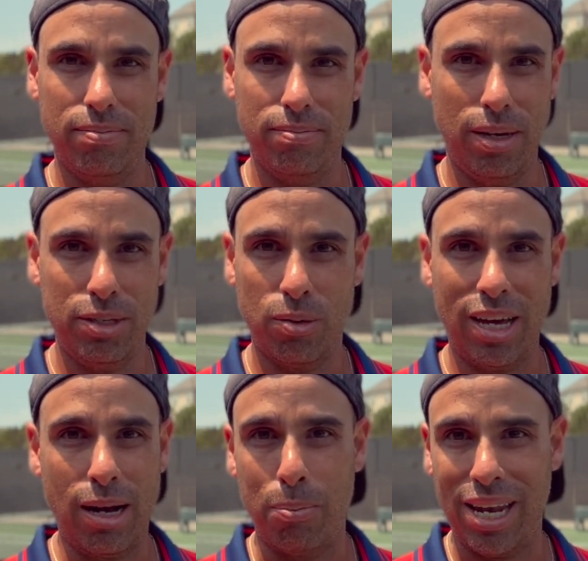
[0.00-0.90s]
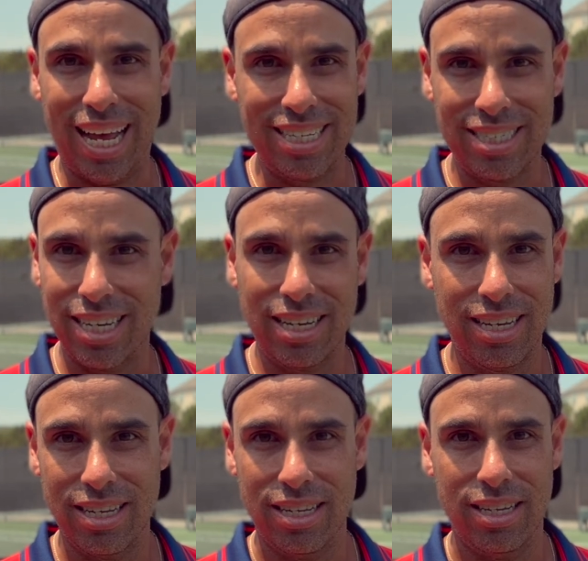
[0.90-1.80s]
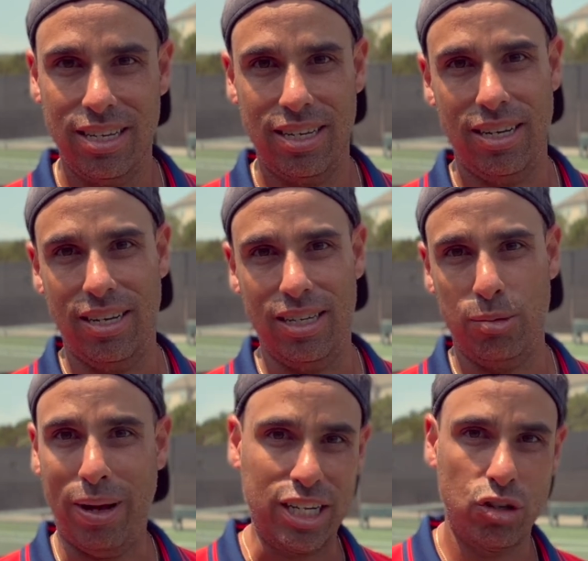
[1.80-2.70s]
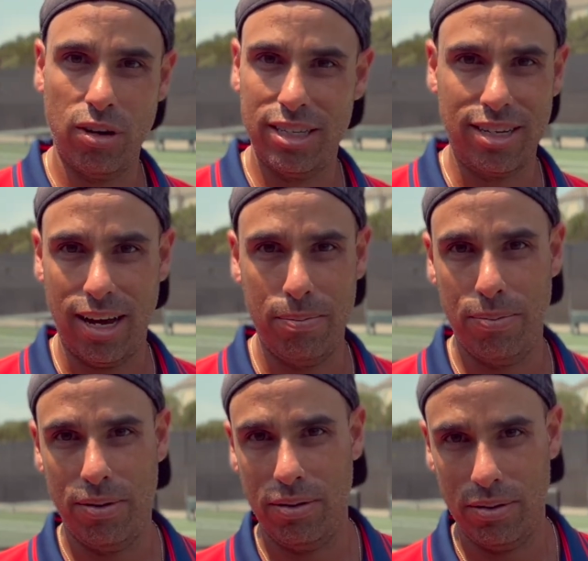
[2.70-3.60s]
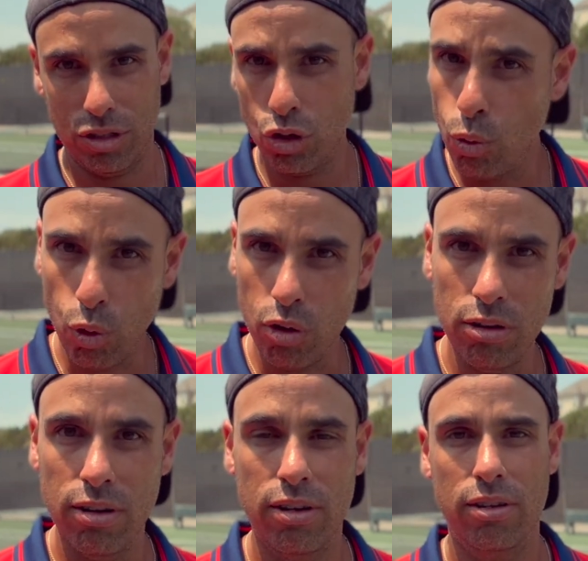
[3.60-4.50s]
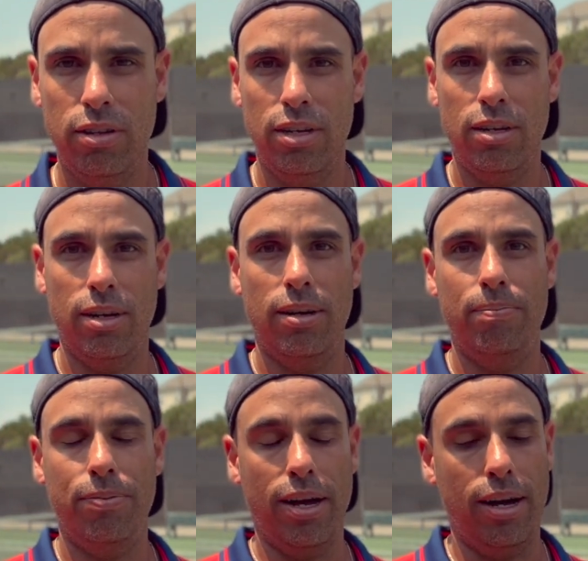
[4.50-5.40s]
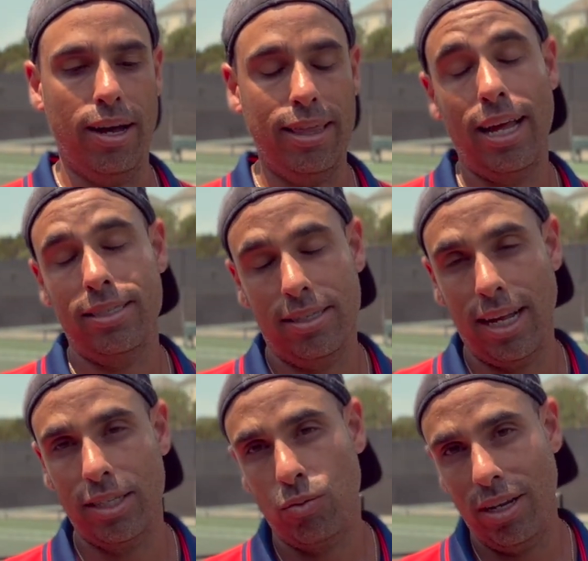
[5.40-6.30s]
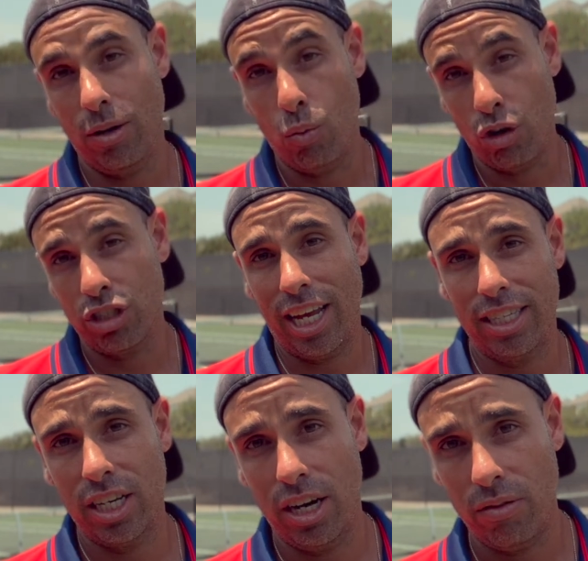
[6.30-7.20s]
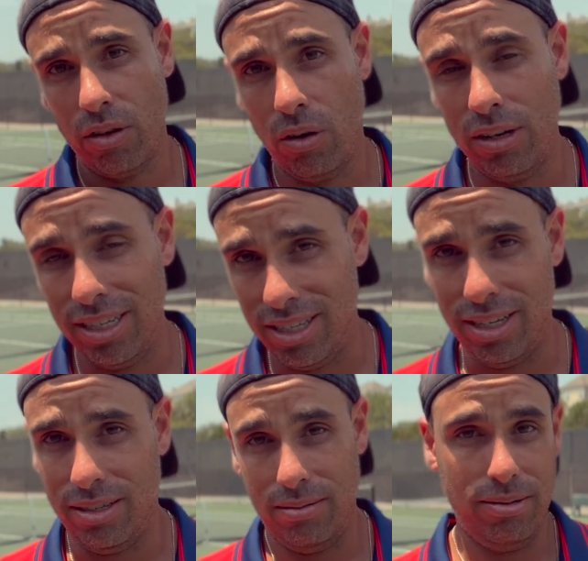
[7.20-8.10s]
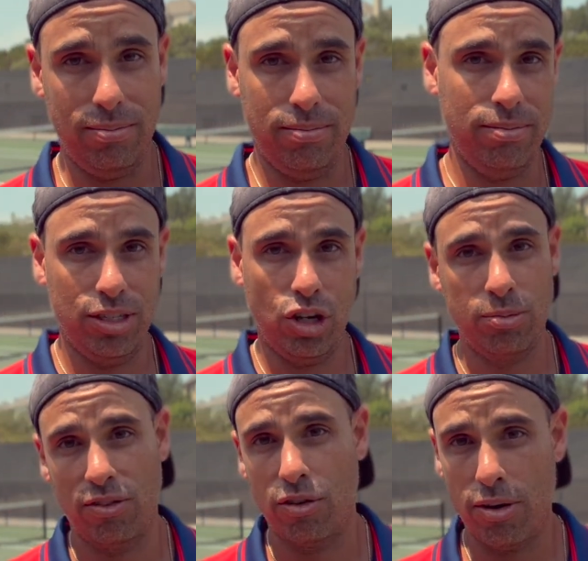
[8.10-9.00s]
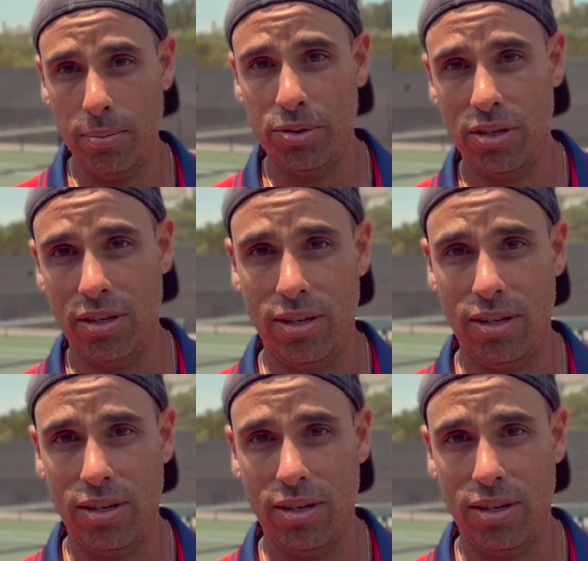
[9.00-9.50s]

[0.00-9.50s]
maybe some kind of plastic spatula type tool. And that's really the worst case scenario in terms of grips,